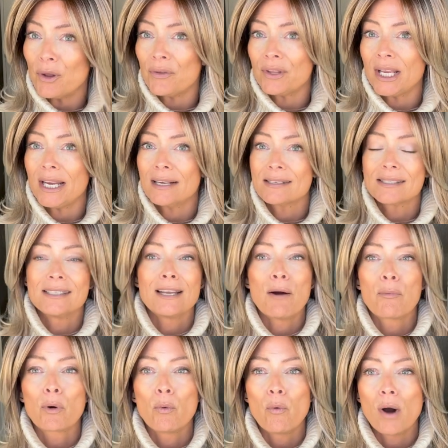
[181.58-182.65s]
things.
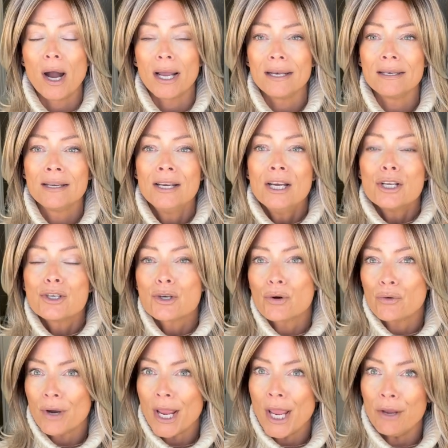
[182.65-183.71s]
Number one, to
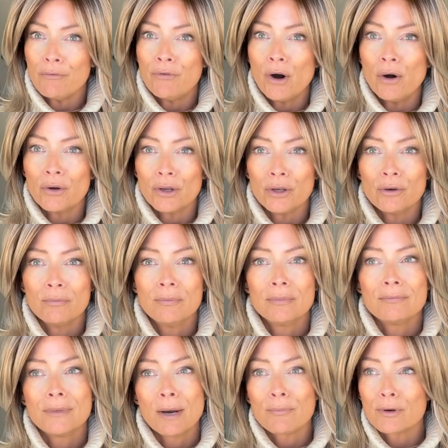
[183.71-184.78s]
create volume.
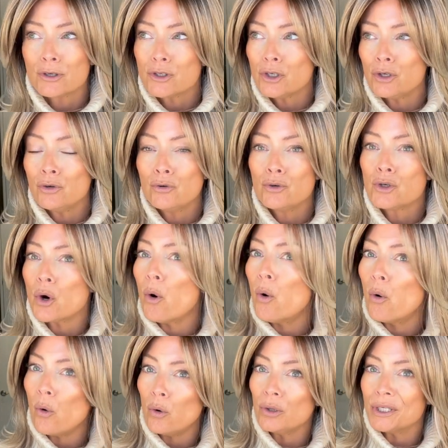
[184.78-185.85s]
Number two, to
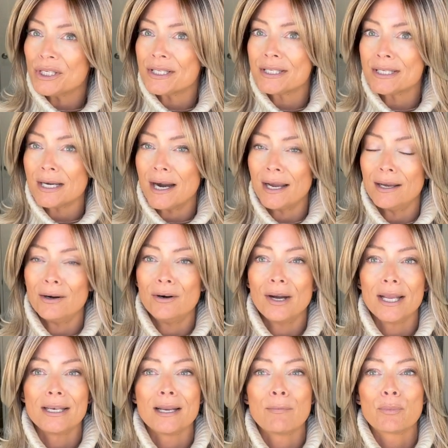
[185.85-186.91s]
hold the style.
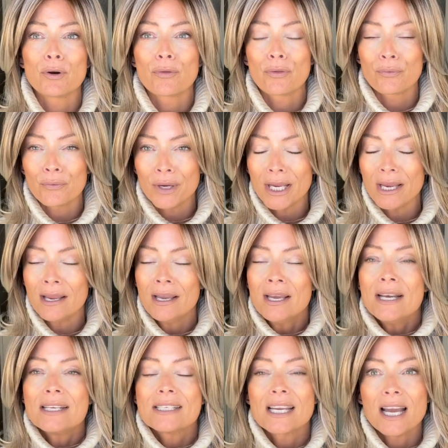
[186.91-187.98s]
And number three,
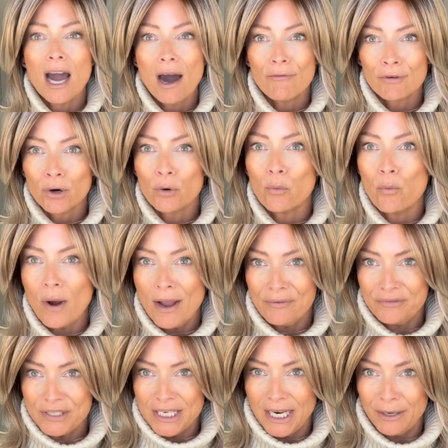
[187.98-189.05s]
to cover
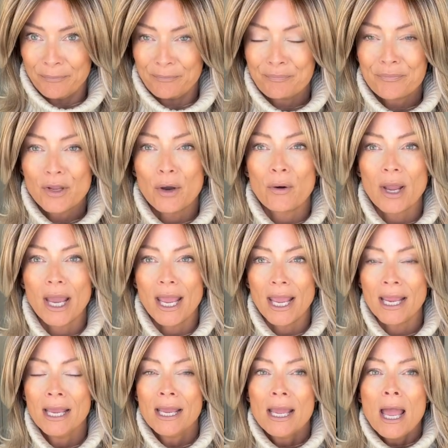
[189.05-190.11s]
wefting.
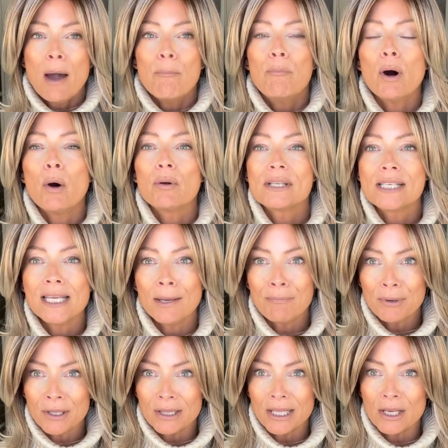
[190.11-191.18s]
Okay, but
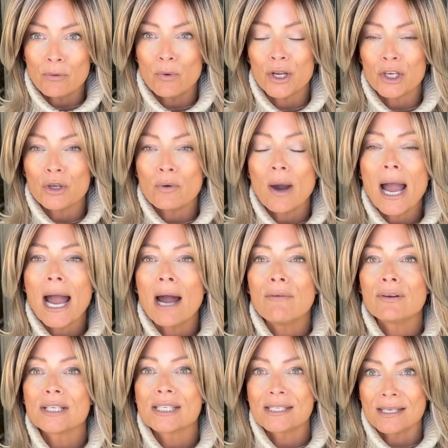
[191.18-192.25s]
typically when you have
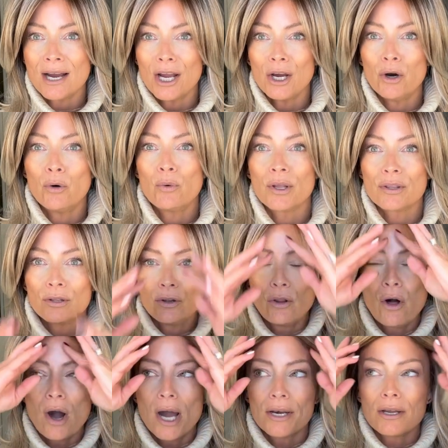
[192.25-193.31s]
a style with a
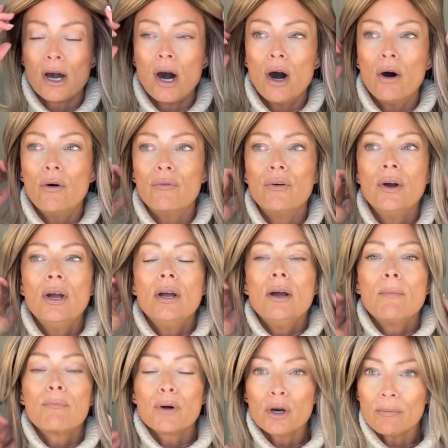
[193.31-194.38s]
lot of
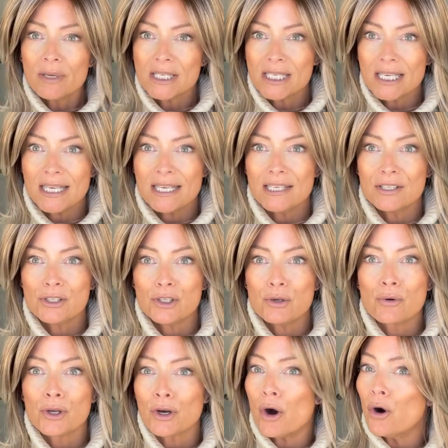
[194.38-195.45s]
permatease, you
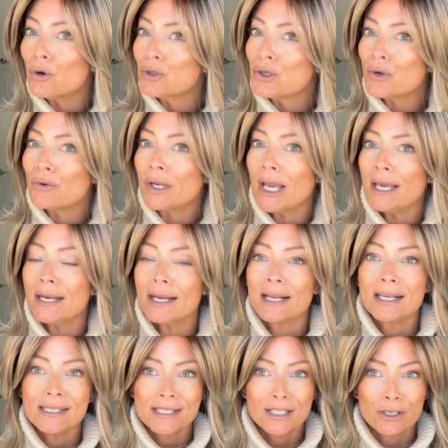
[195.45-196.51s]
can also get a
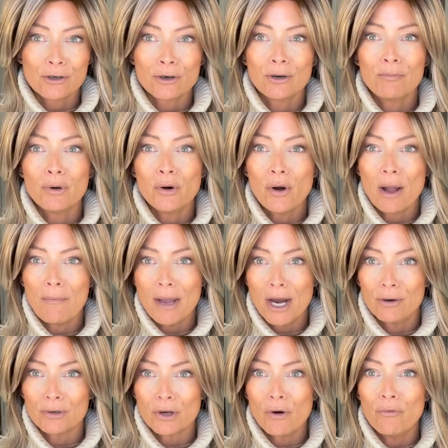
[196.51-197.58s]
considerable
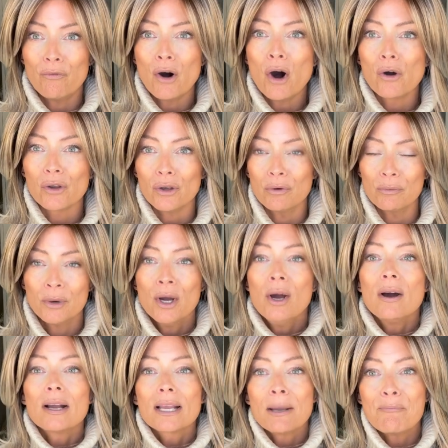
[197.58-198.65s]
amount of volume
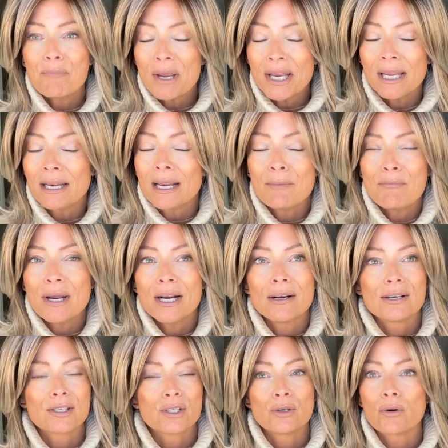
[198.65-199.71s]
in
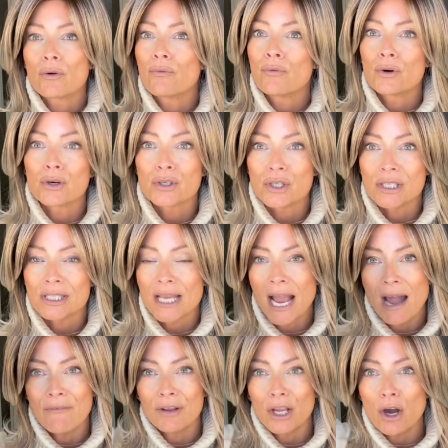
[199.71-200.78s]
comparison or versus
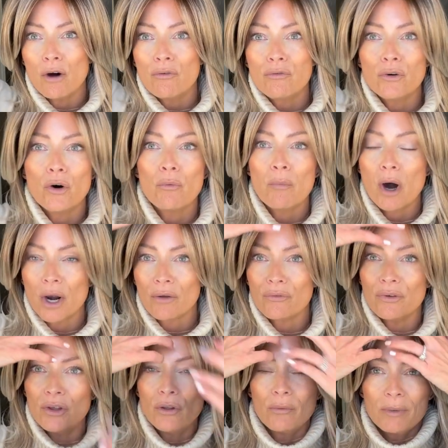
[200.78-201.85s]
having a full
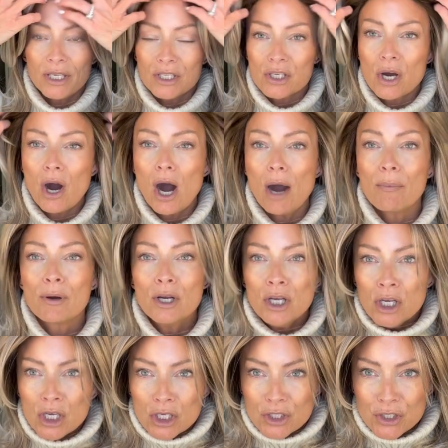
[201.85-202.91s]
monofilament top.
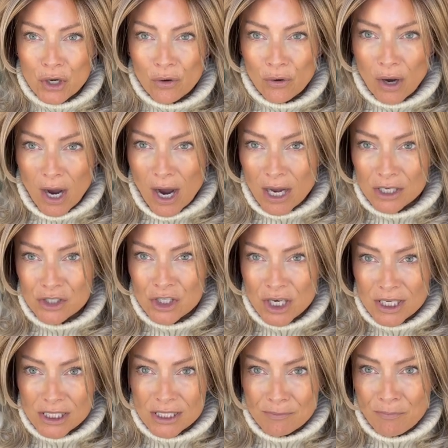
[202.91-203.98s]
So
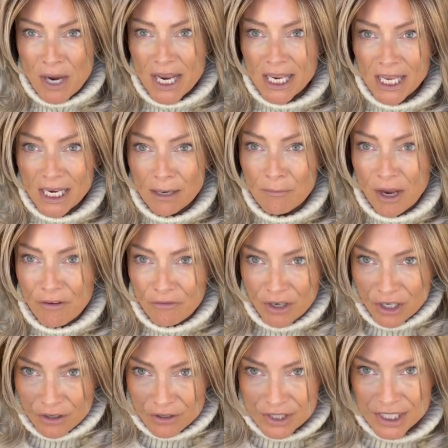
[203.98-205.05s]
just by getting my
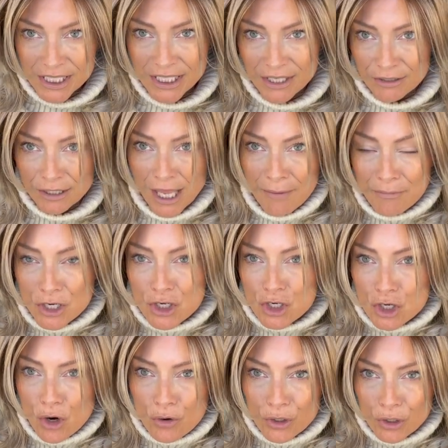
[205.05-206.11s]
fingers in here, let me
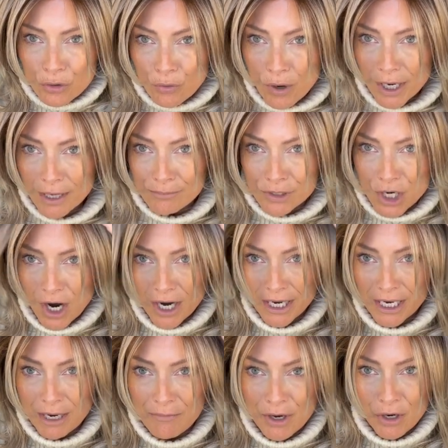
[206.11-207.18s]
show you what I'm
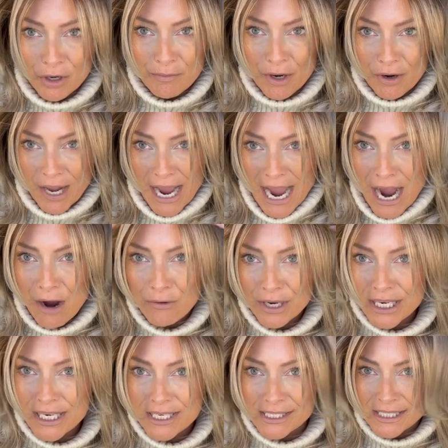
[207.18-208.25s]
talking about, about how
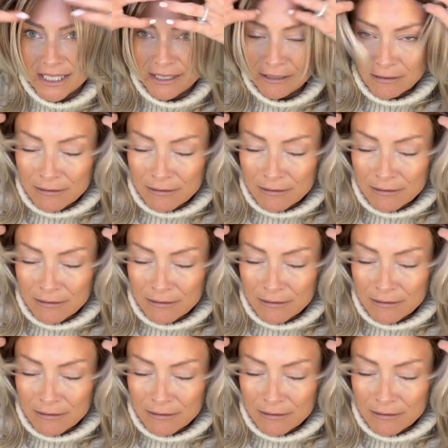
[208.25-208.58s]
easy